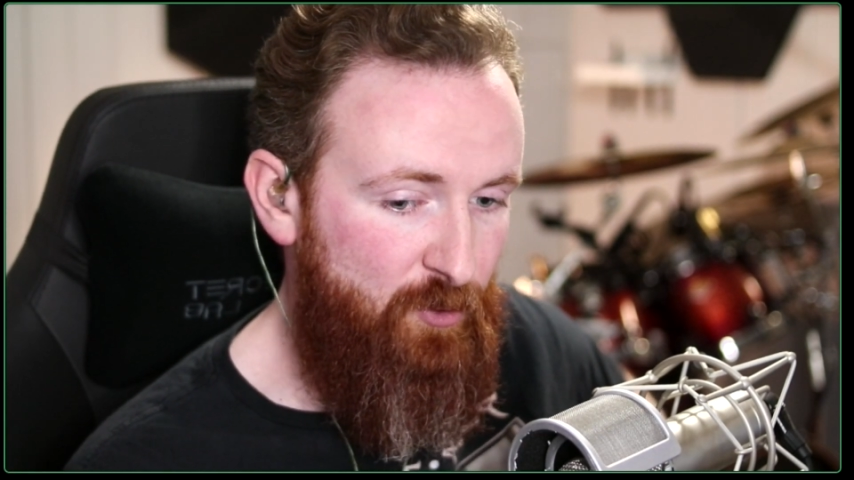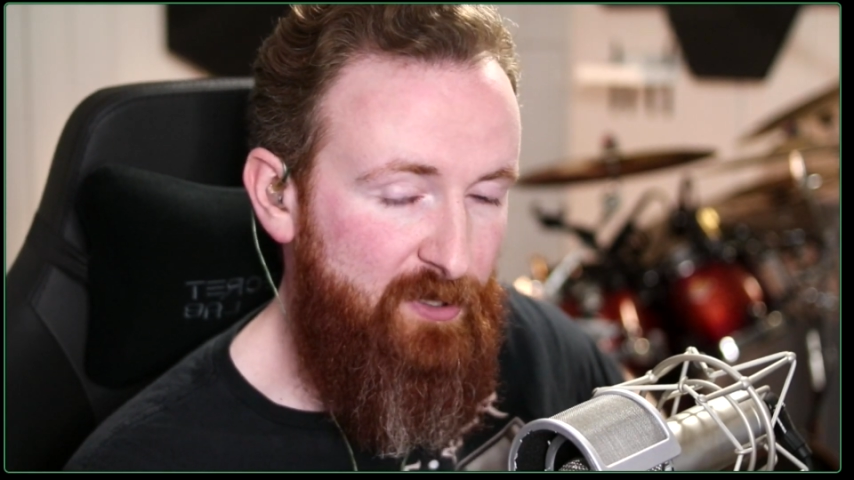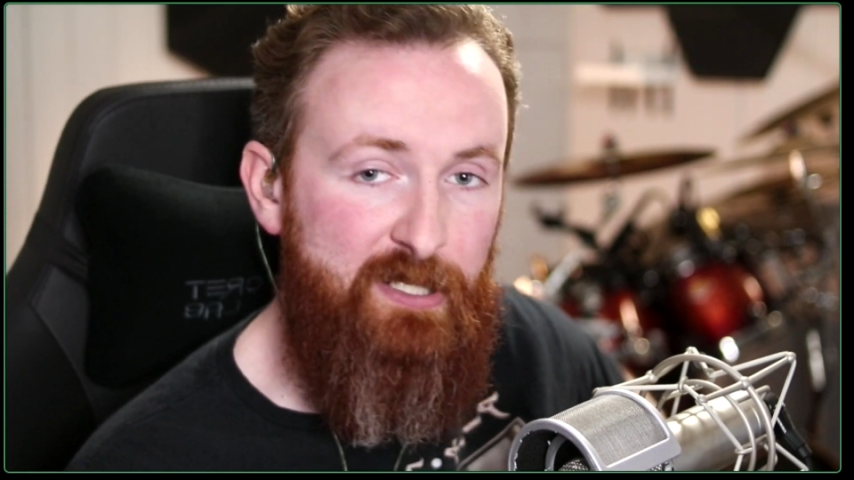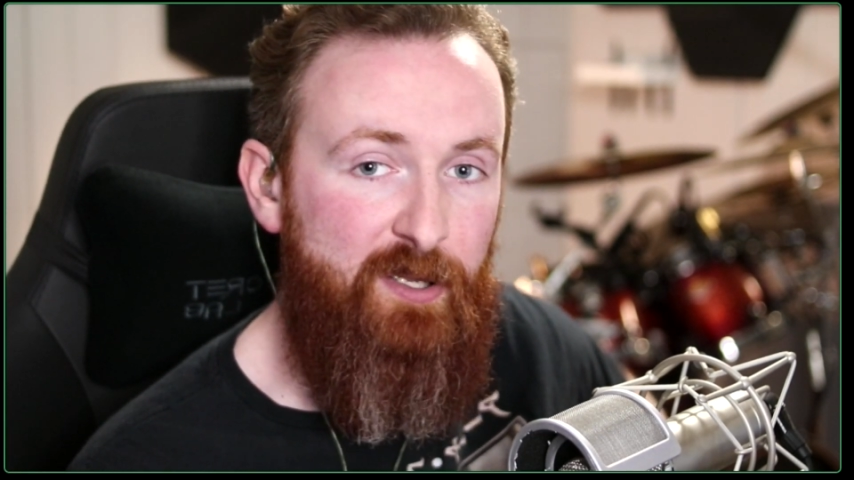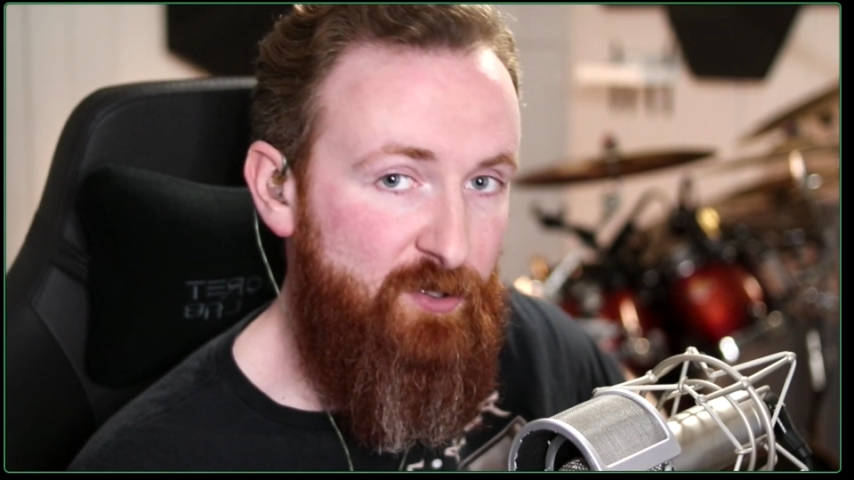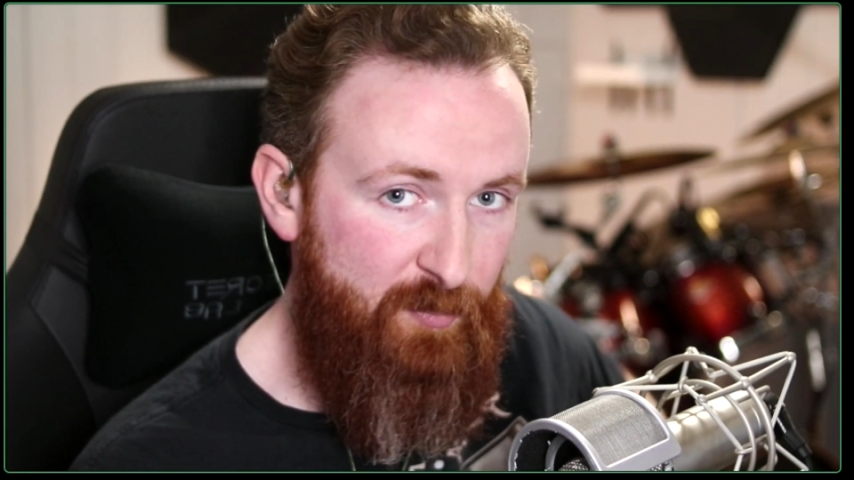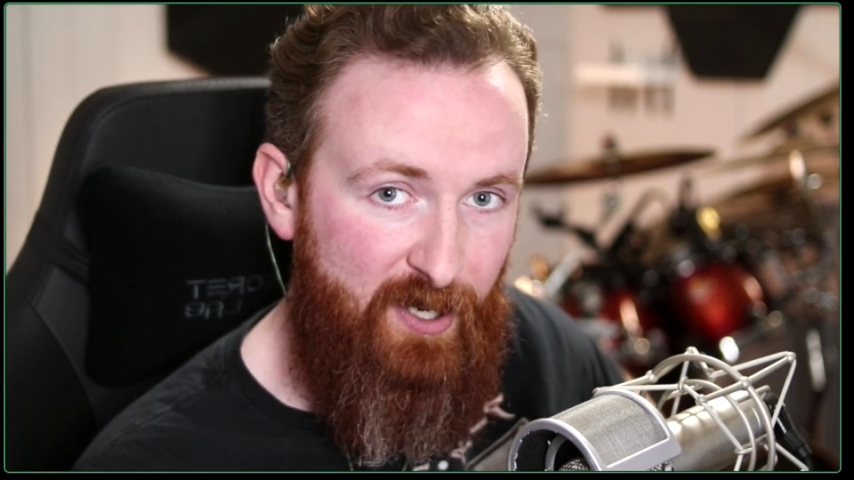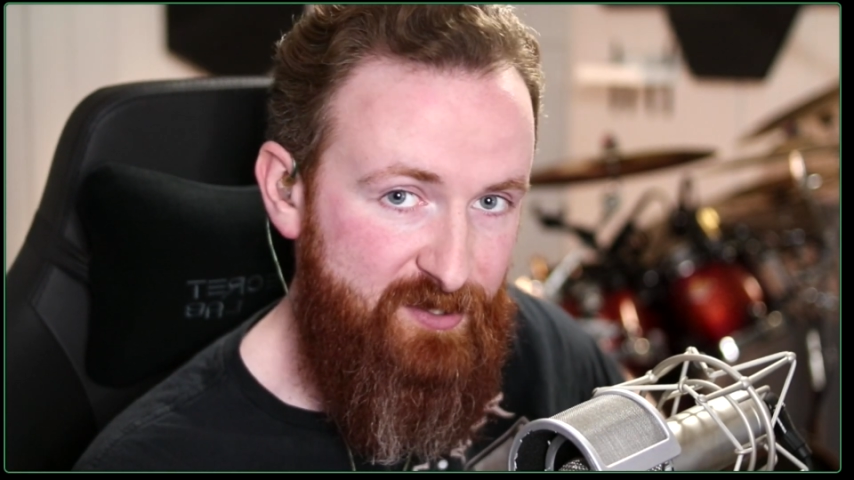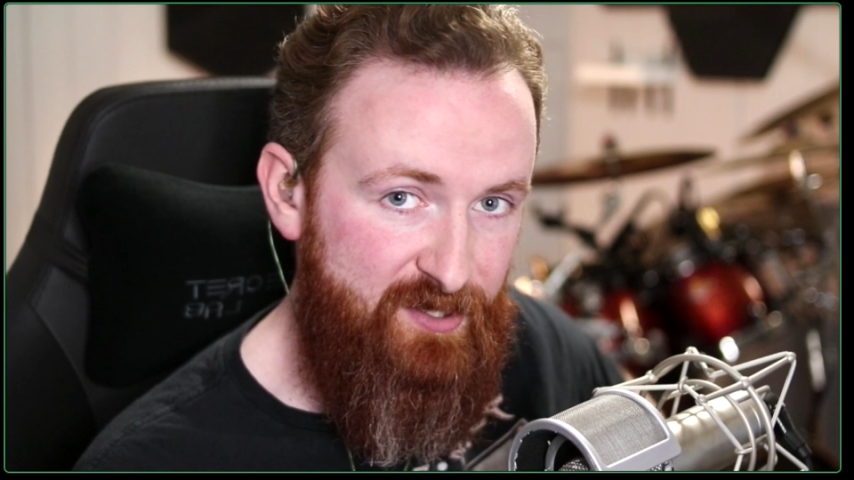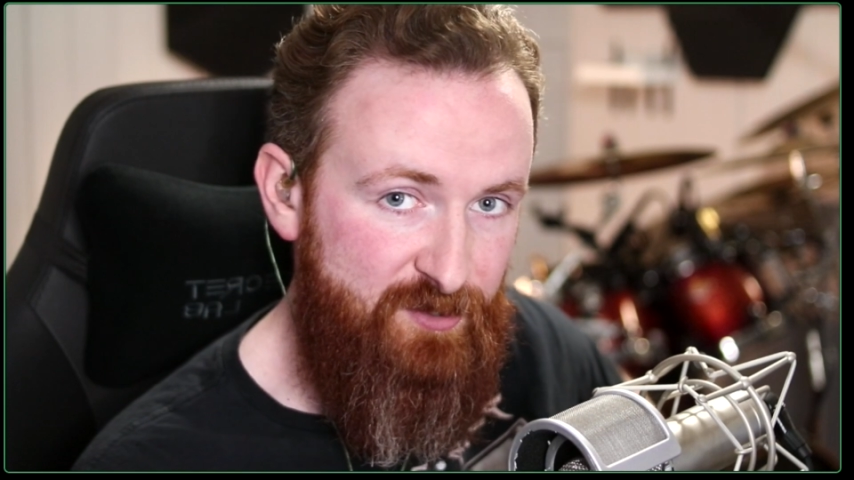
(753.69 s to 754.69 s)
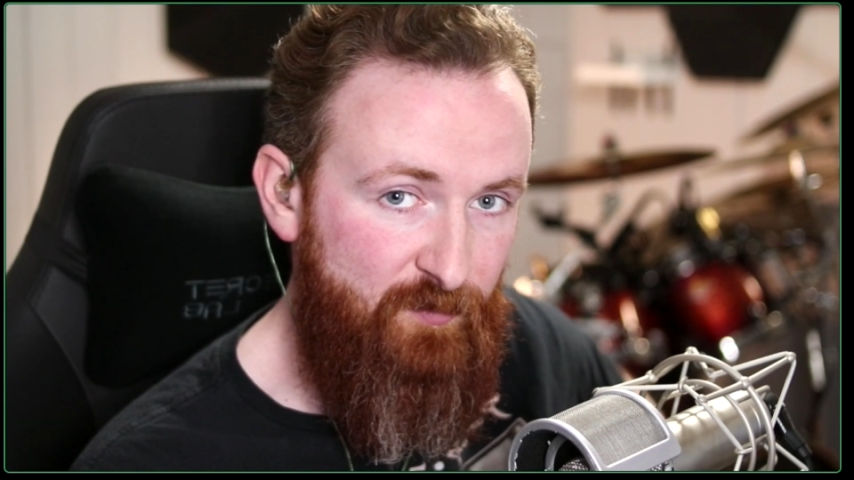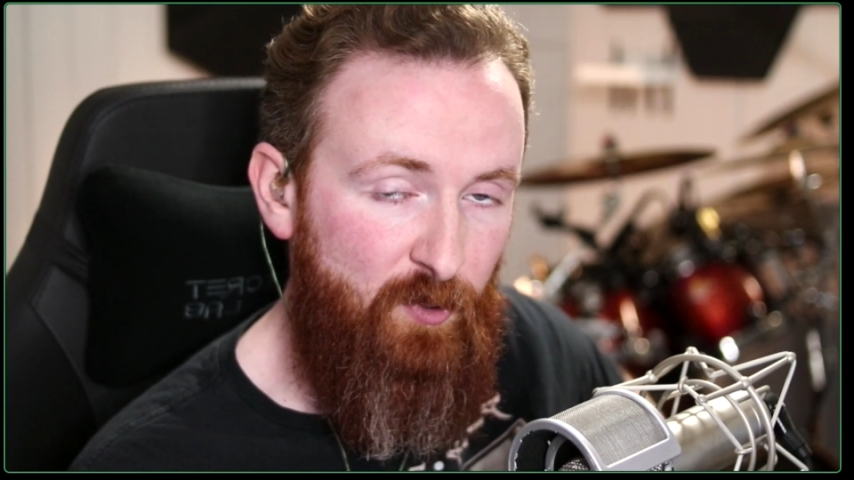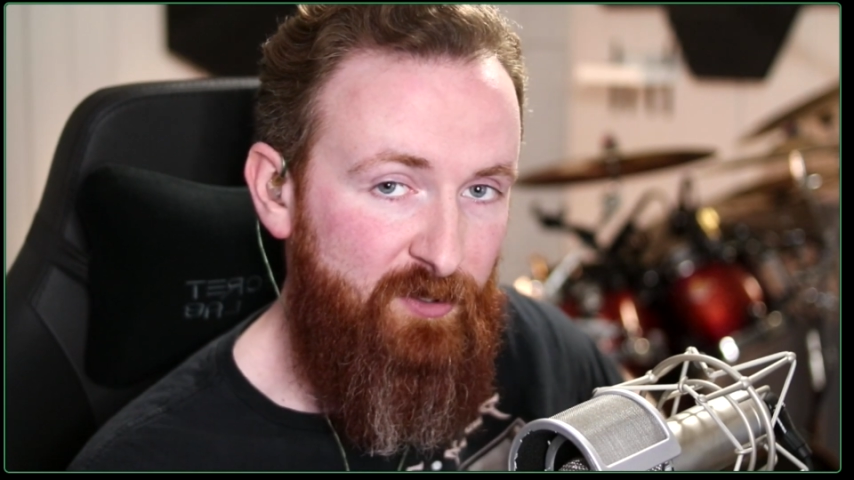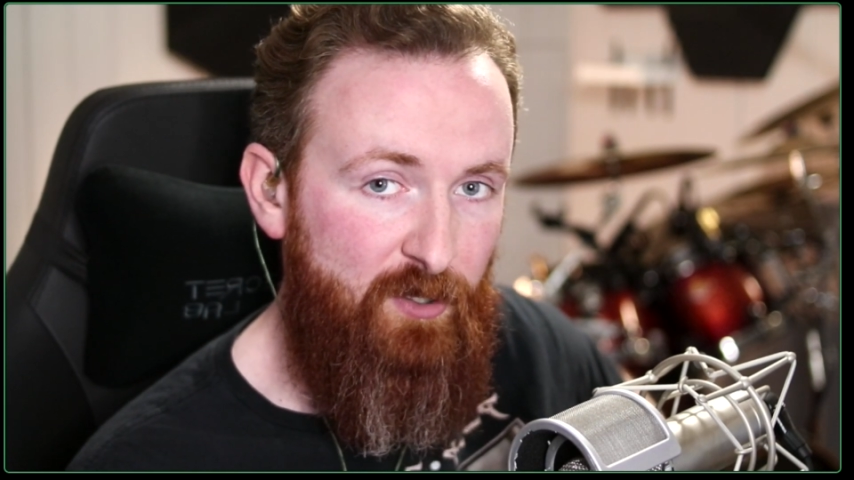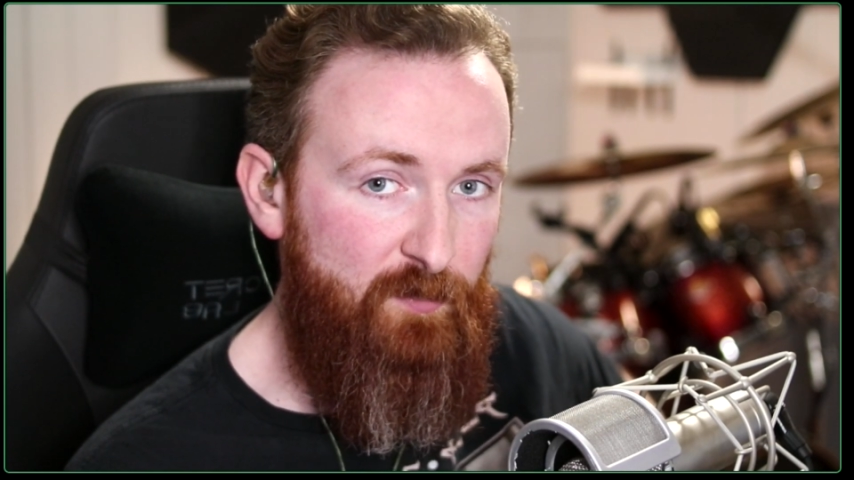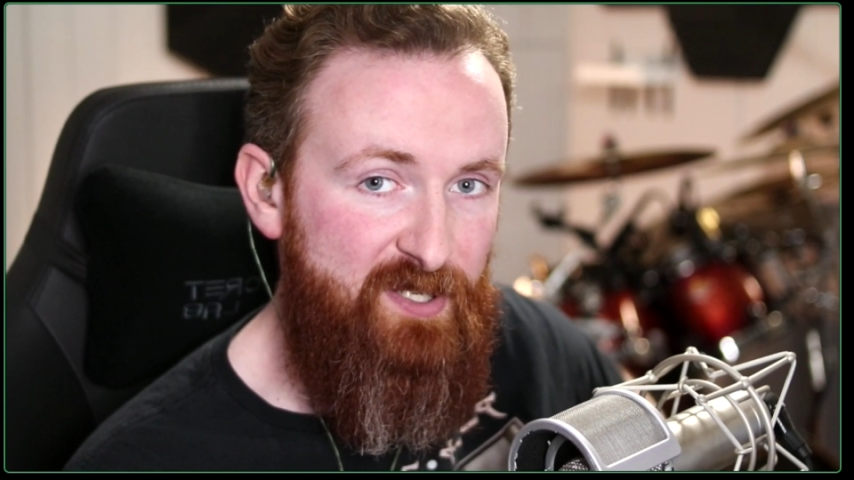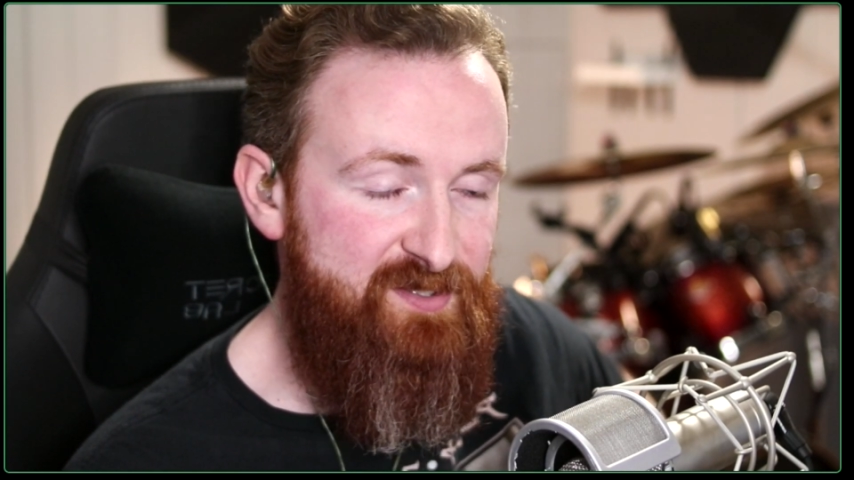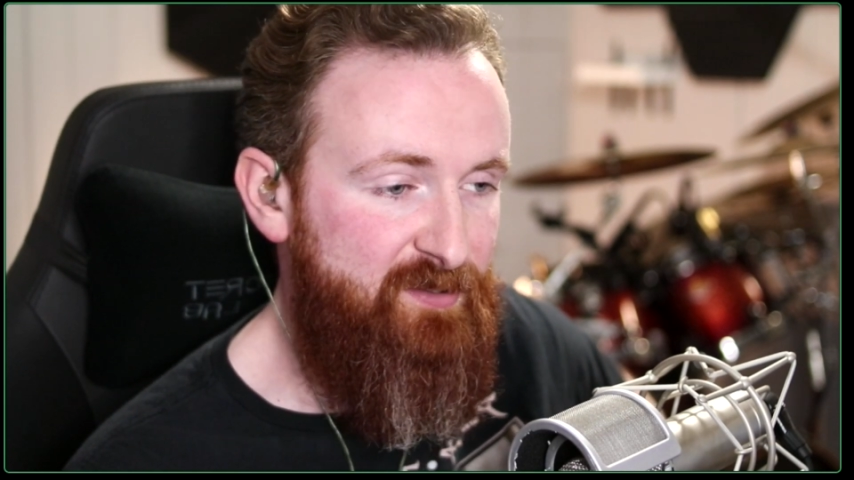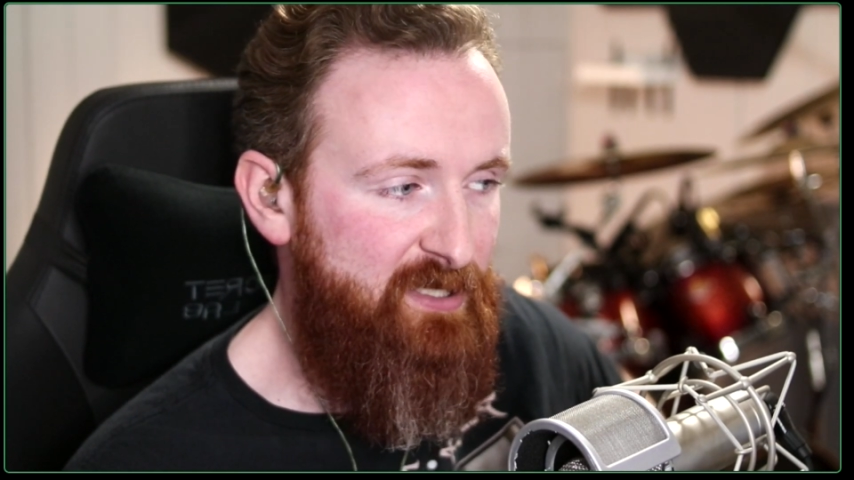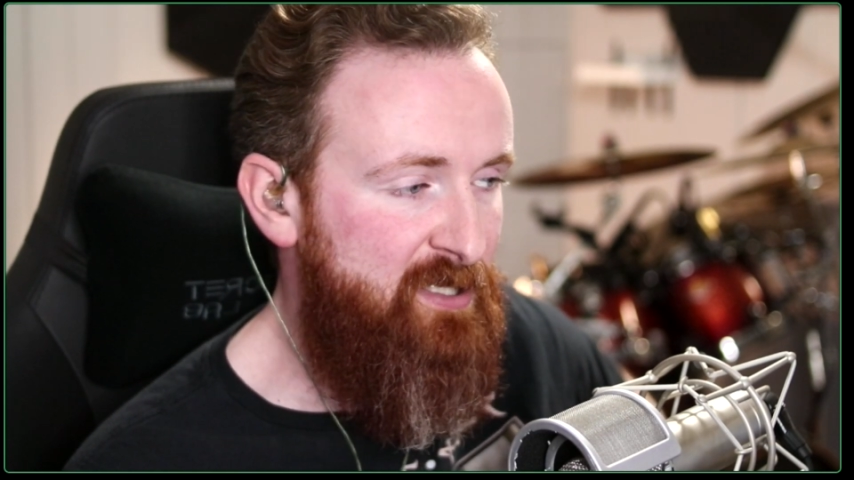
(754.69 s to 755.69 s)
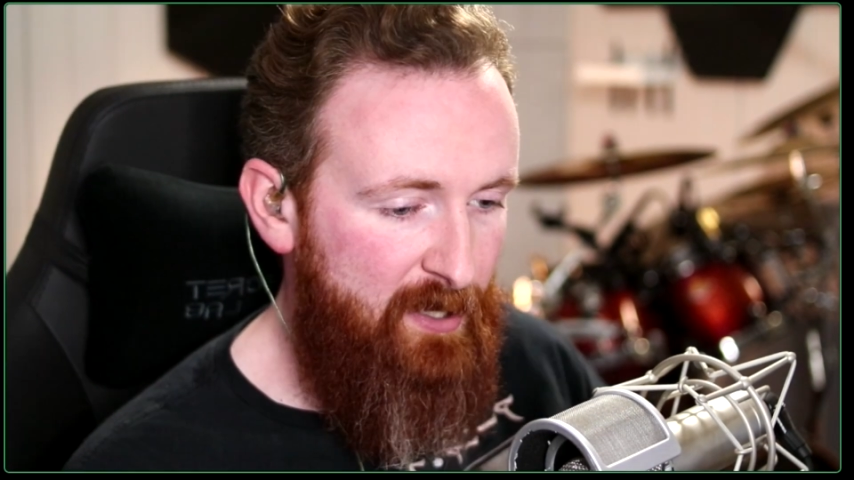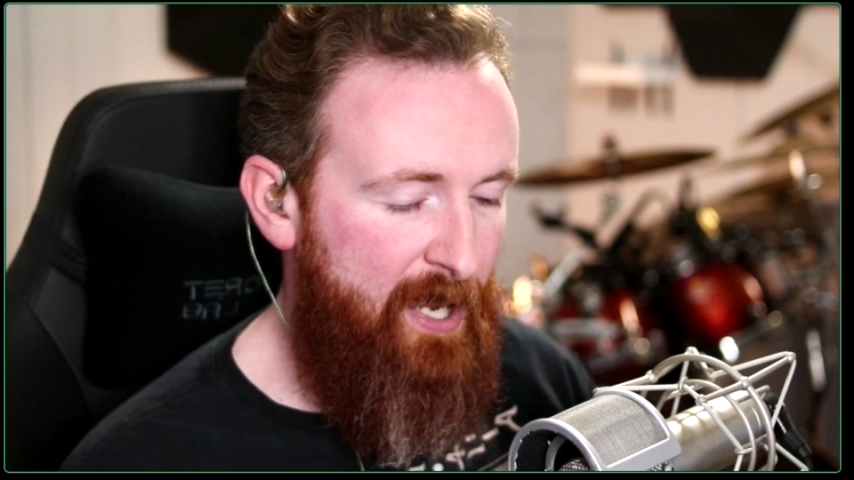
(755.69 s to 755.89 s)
or any other projects you've worked on recently.